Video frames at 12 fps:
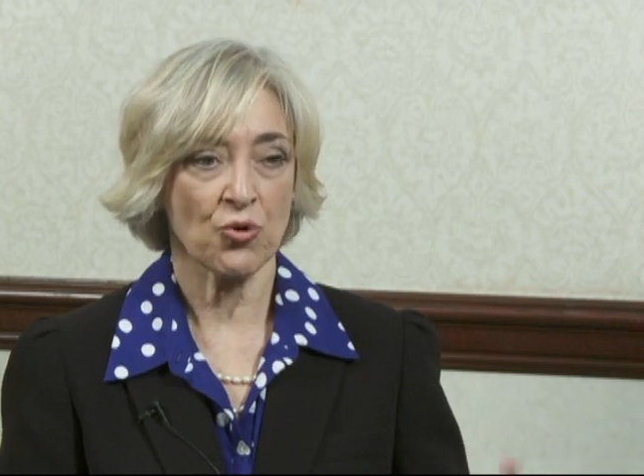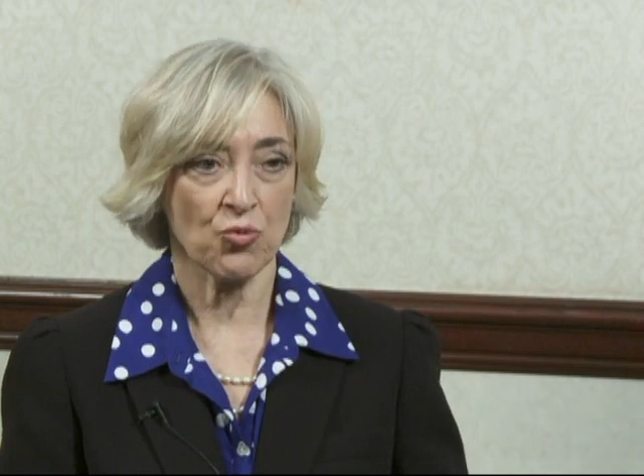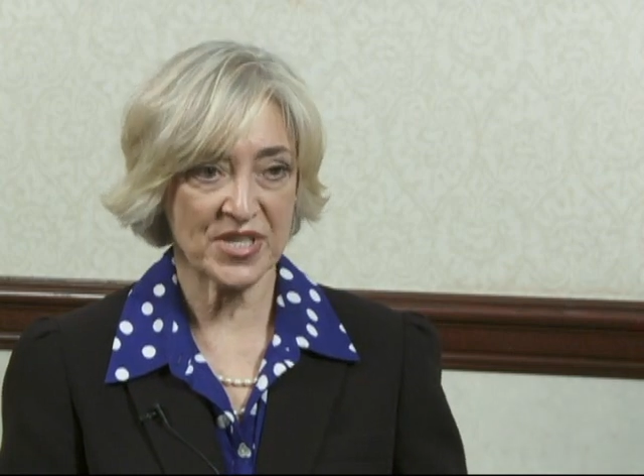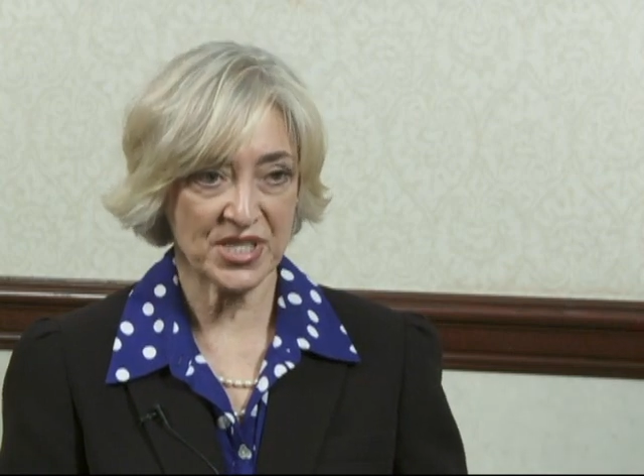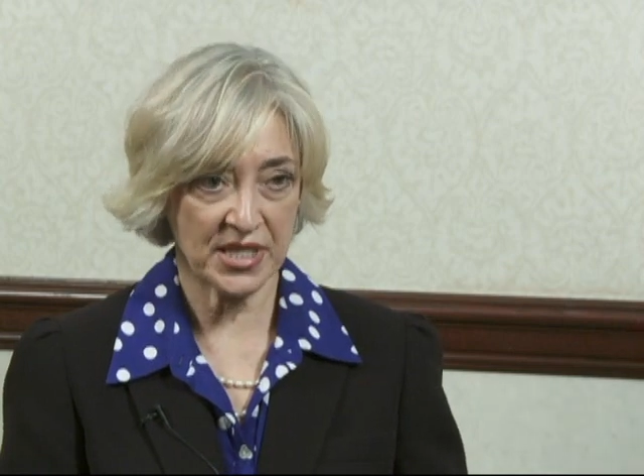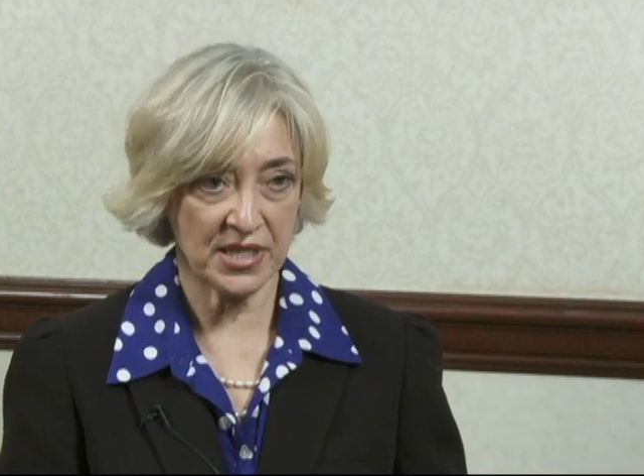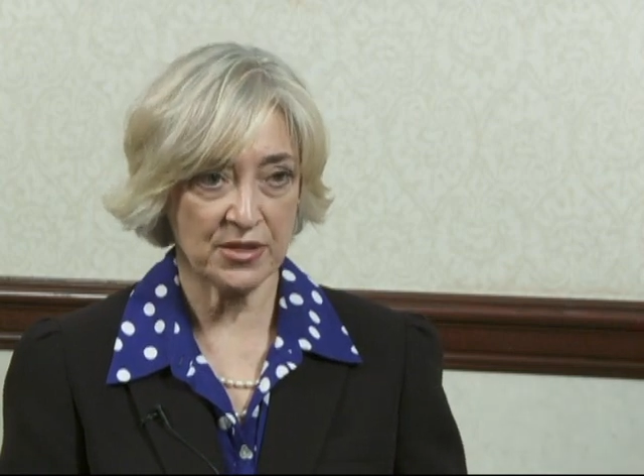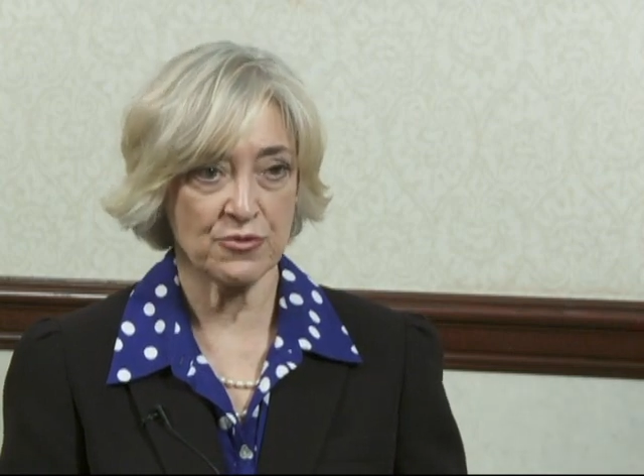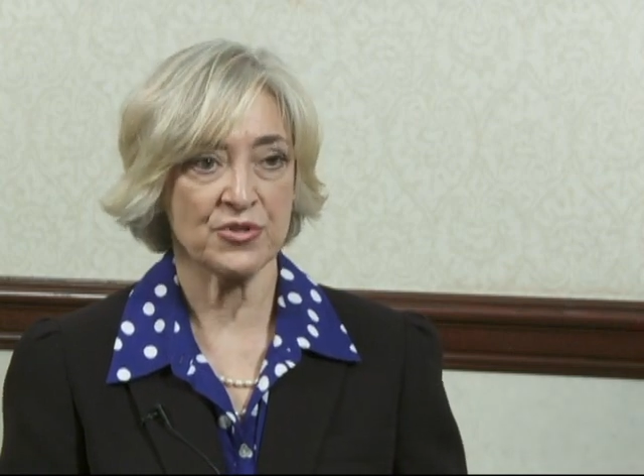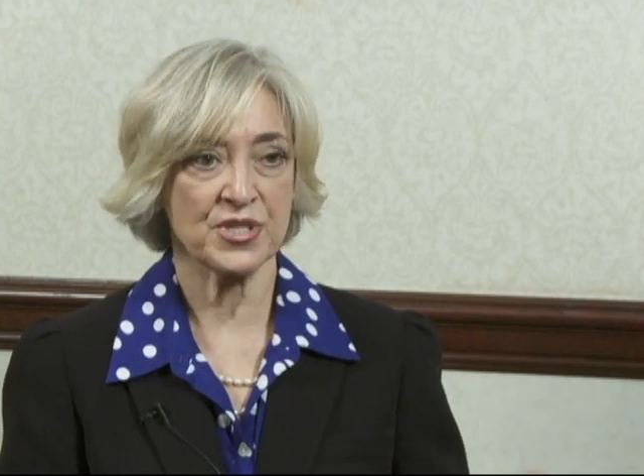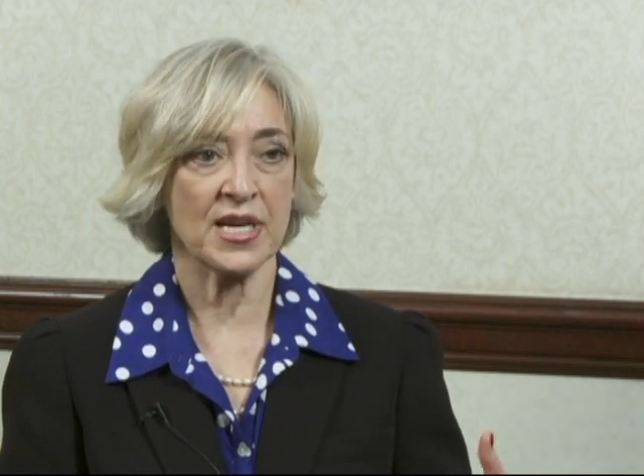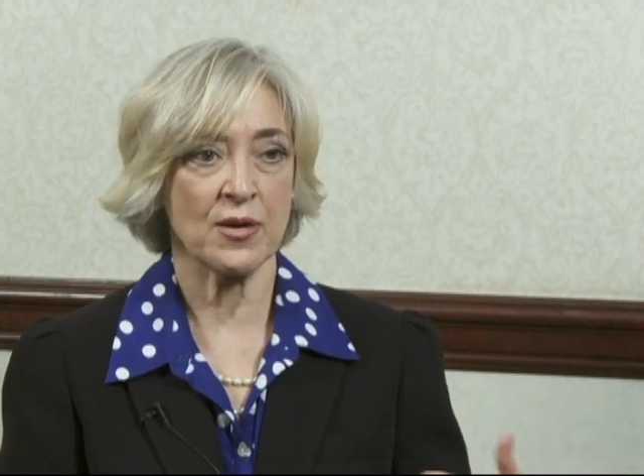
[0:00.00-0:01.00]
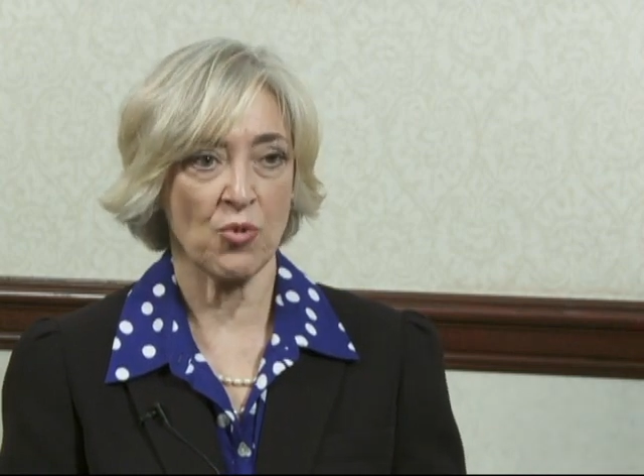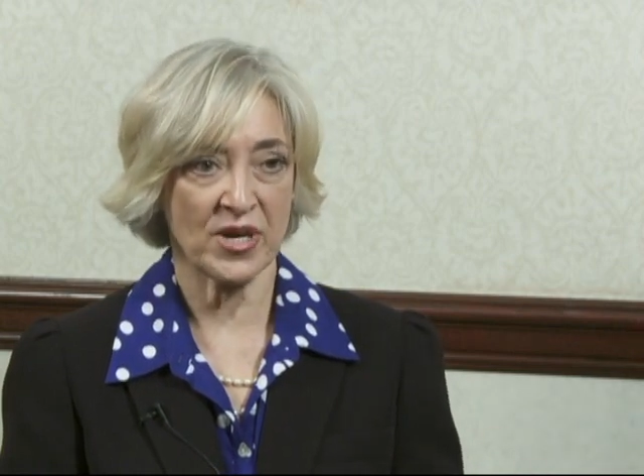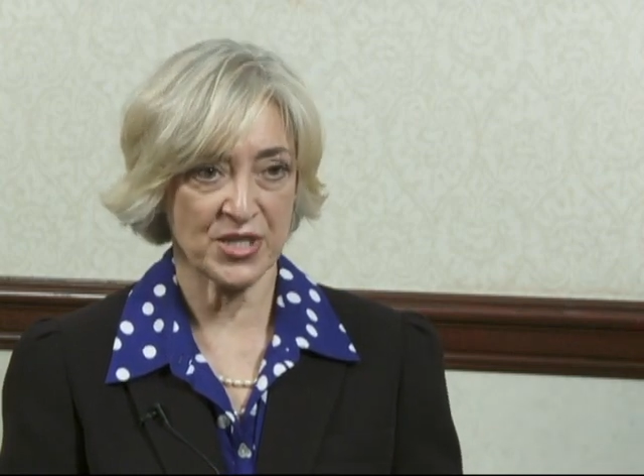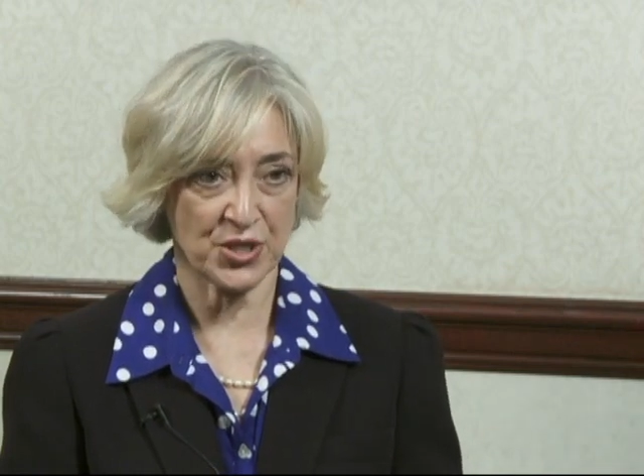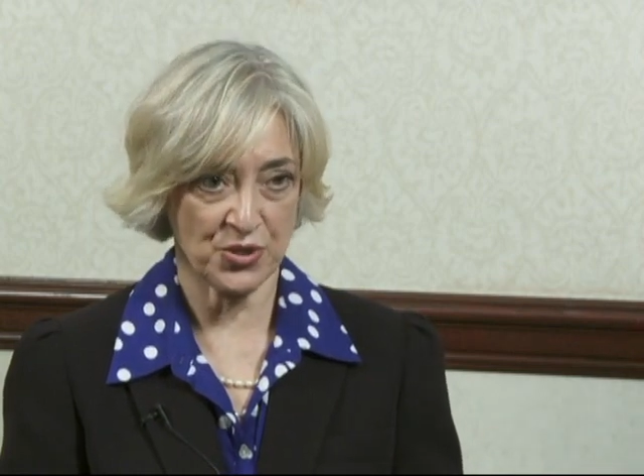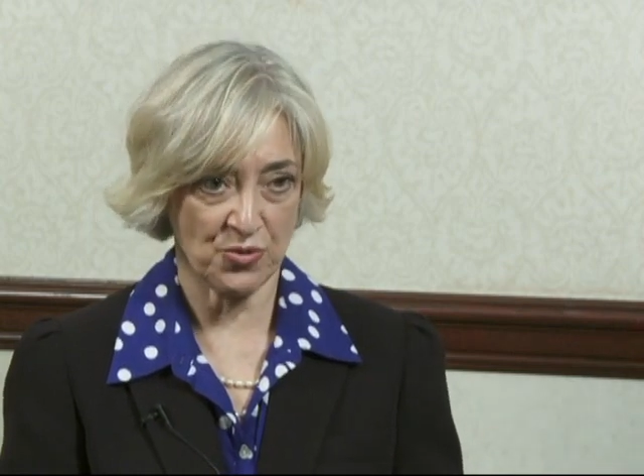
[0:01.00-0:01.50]
risky use, and
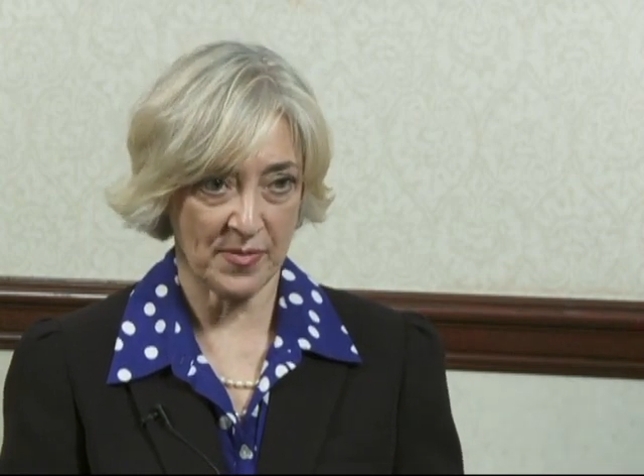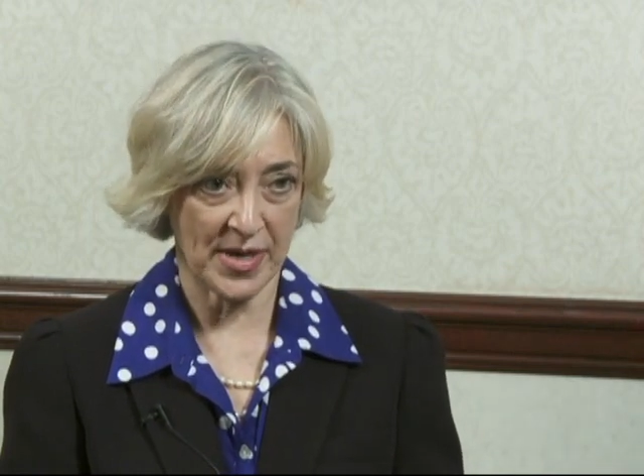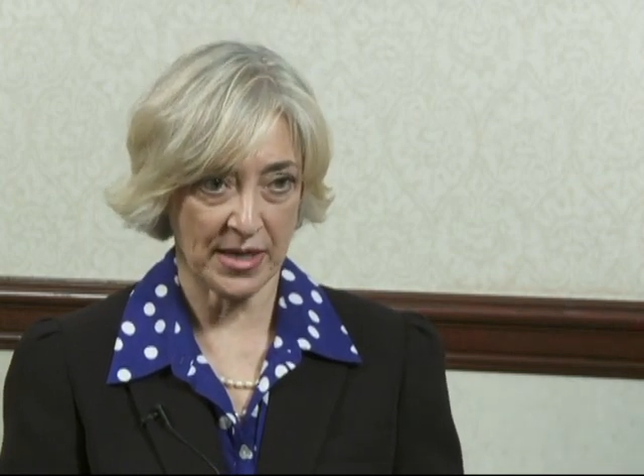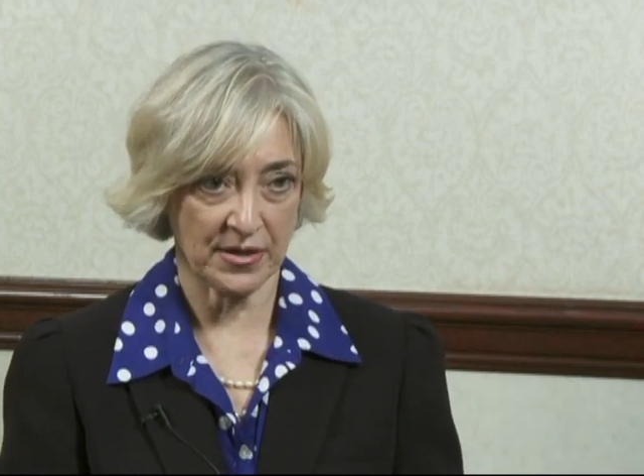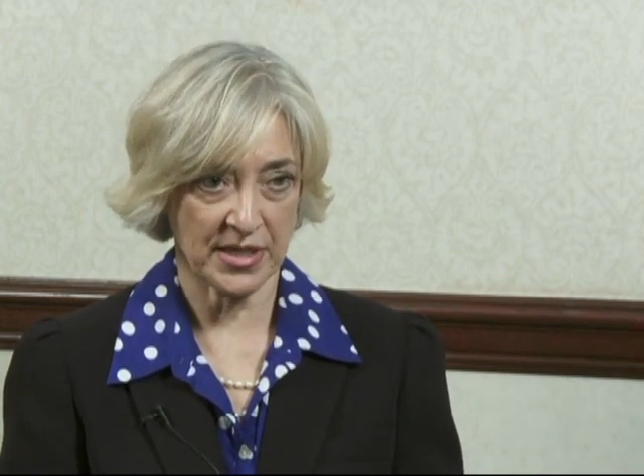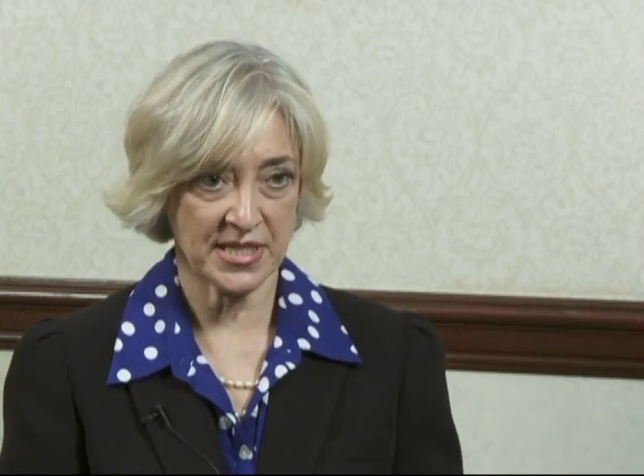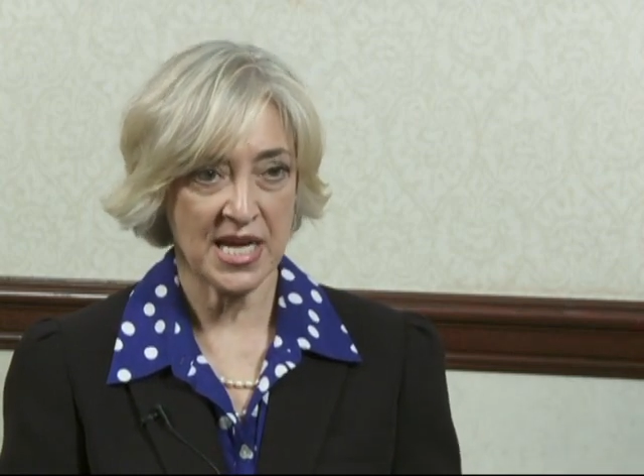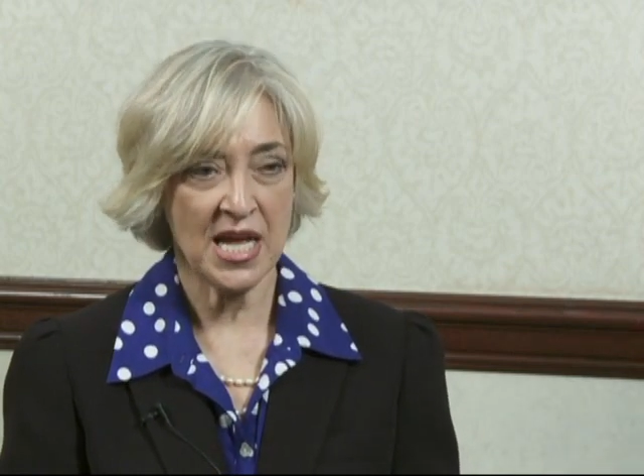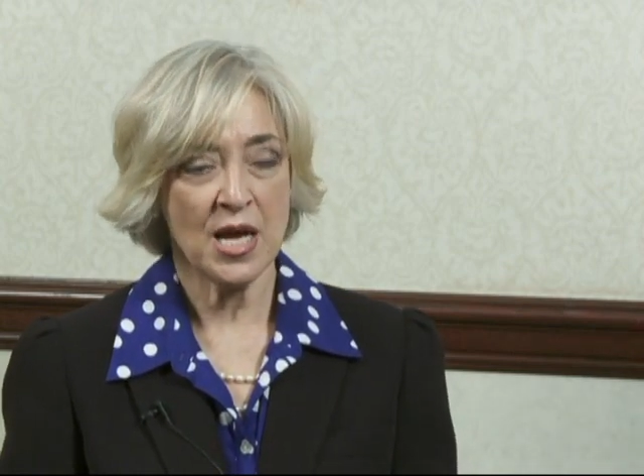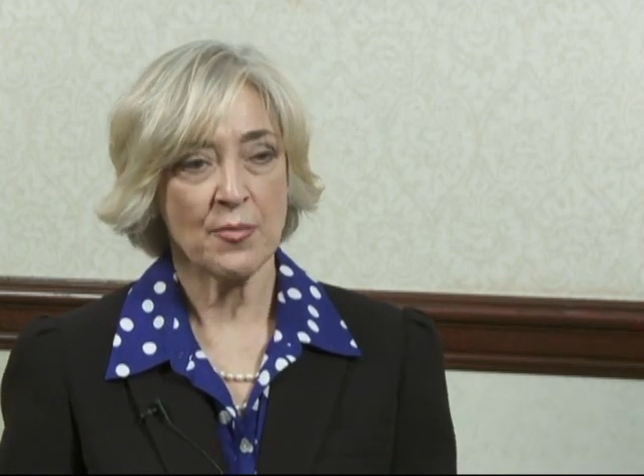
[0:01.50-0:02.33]
what to do about it.